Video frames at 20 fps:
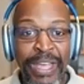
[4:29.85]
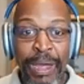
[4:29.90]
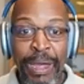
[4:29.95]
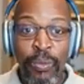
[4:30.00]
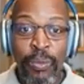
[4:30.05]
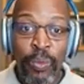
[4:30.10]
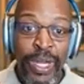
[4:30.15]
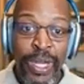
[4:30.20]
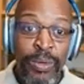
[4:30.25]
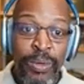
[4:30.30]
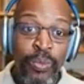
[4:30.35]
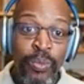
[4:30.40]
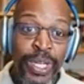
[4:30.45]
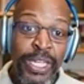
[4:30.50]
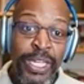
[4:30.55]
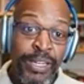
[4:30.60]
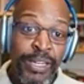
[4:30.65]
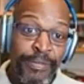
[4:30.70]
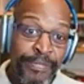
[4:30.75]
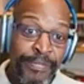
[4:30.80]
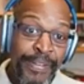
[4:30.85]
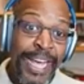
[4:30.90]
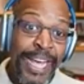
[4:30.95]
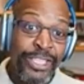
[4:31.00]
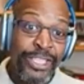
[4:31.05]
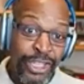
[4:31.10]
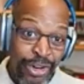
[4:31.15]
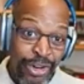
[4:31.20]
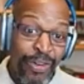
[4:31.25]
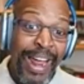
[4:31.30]
that when we
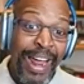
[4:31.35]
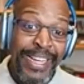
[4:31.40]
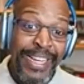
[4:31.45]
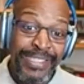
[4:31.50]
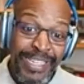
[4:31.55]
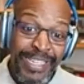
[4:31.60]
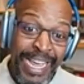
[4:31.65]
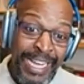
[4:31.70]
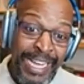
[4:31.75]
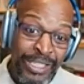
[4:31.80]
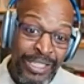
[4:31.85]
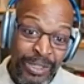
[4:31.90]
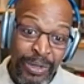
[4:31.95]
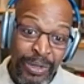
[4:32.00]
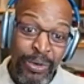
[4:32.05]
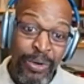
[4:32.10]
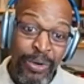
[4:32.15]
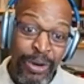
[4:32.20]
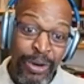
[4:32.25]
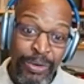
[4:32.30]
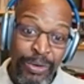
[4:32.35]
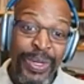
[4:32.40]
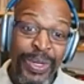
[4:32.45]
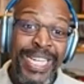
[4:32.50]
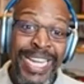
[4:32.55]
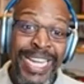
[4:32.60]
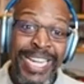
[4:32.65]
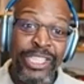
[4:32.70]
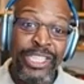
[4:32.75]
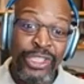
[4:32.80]
confess Christ as Lord,
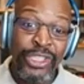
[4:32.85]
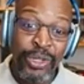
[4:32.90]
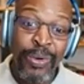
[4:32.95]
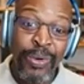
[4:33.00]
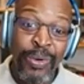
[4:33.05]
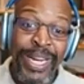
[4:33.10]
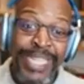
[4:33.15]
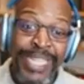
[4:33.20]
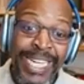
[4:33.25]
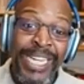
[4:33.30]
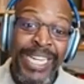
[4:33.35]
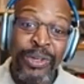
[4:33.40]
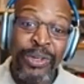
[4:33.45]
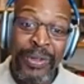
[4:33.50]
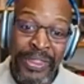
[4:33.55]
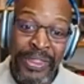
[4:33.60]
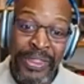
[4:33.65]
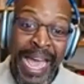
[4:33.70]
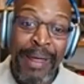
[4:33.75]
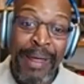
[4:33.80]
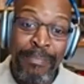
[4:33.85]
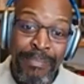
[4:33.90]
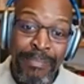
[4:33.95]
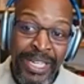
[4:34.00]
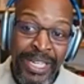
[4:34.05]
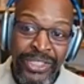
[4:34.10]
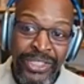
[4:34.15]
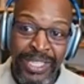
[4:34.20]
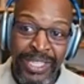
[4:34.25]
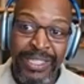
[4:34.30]
we get joined in on that
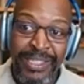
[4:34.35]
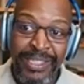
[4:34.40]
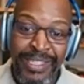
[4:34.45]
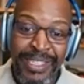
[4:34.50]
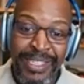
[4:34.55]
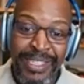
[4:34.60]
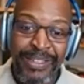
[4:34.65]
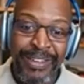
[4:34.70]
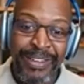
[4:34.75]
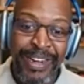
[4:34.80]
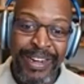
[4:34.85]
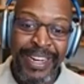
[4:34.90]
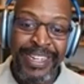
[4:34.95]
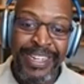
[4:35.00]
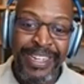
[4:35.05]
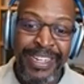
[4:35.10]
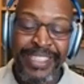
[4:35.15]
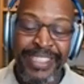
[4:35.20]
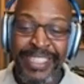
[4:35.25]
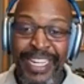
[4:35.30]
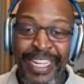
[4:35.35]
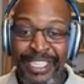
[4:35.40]
mission, right?